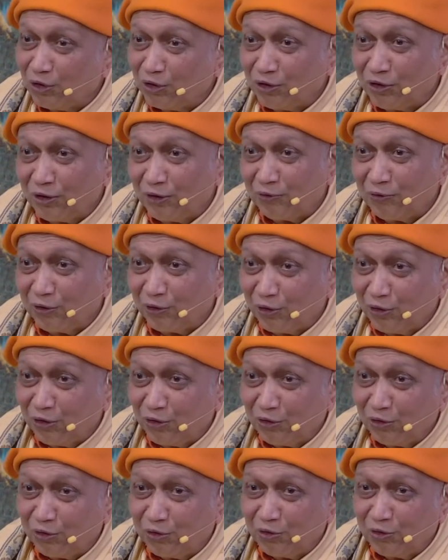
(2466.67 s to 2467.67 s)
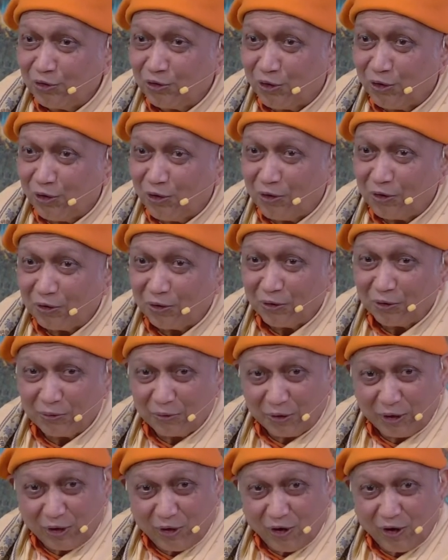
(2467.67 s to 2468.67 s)
most of those who go
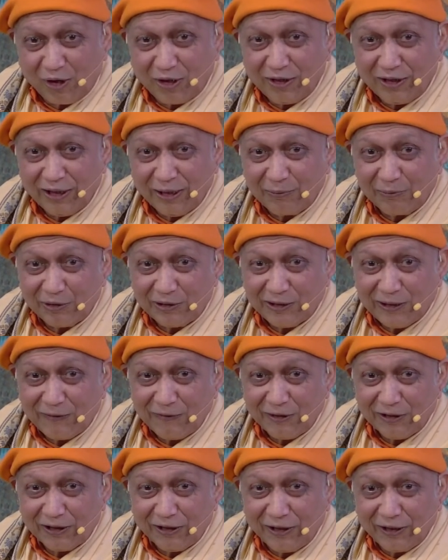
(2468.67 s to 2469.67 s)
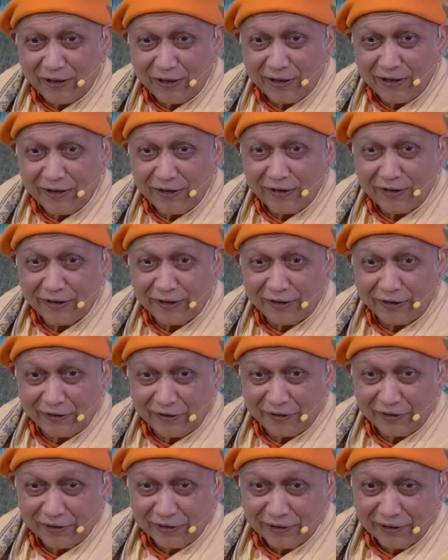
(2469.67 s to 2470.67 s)
call themselves
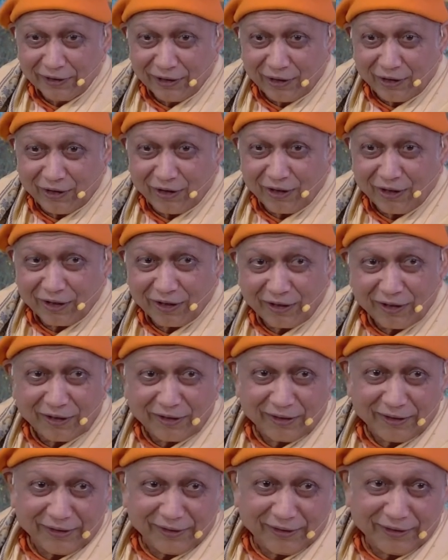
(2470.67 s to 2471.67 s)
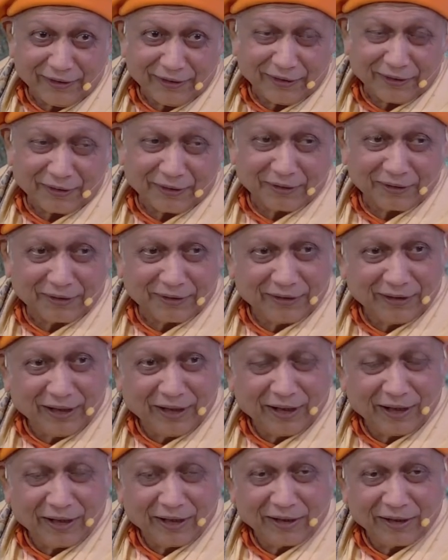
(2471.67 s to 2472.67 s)
intelligent or
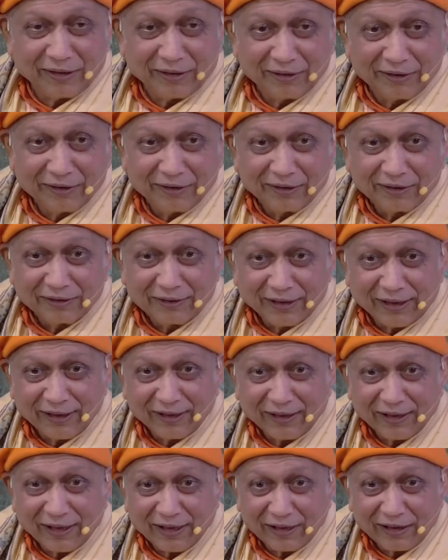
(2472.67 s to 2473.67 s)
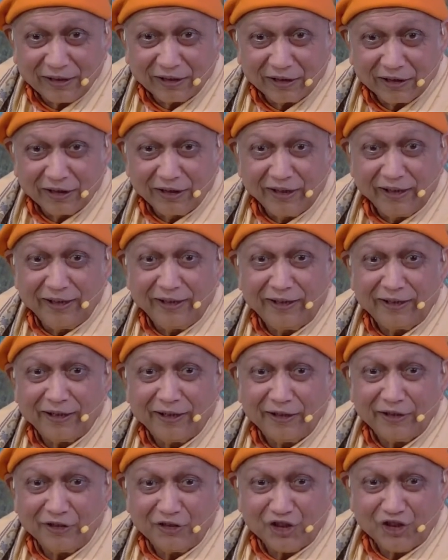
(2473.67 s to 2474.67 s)
uh, they say that
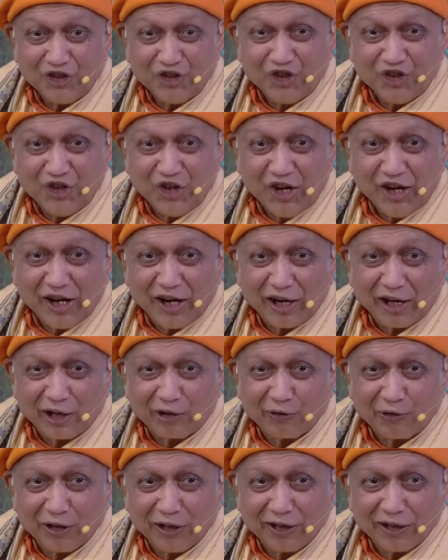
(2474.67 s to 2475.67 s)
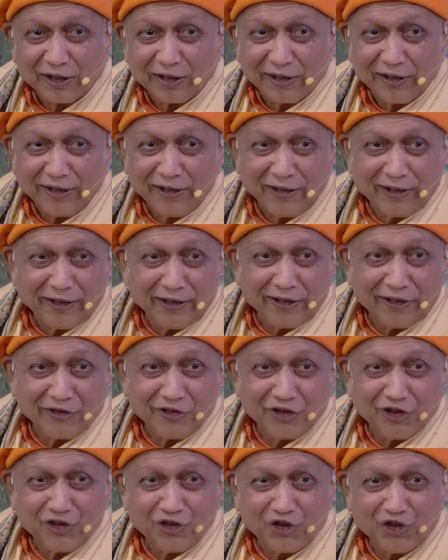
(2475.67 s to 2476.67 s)
intelligentsia we are
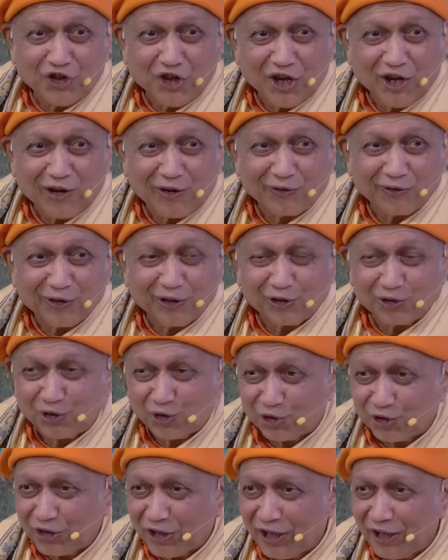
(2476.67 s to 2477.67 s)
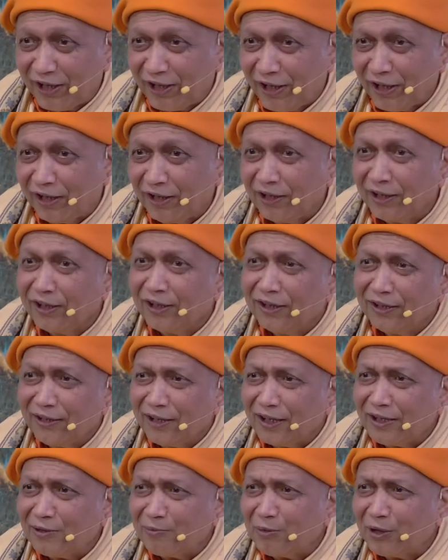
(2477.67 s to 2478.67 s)
intelligentsia of the society
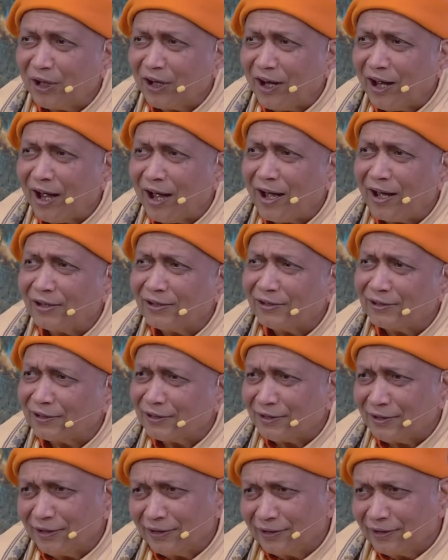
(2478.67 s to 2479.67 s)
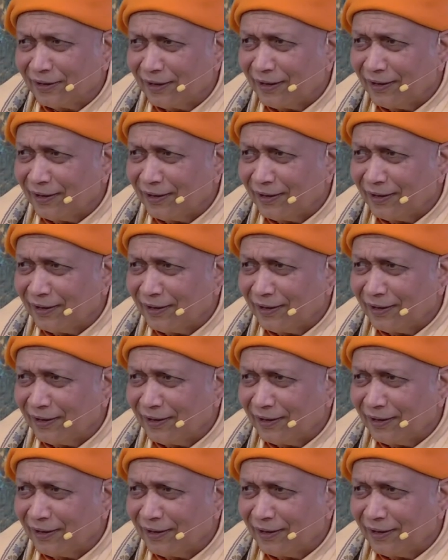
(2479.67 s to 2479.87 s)
just because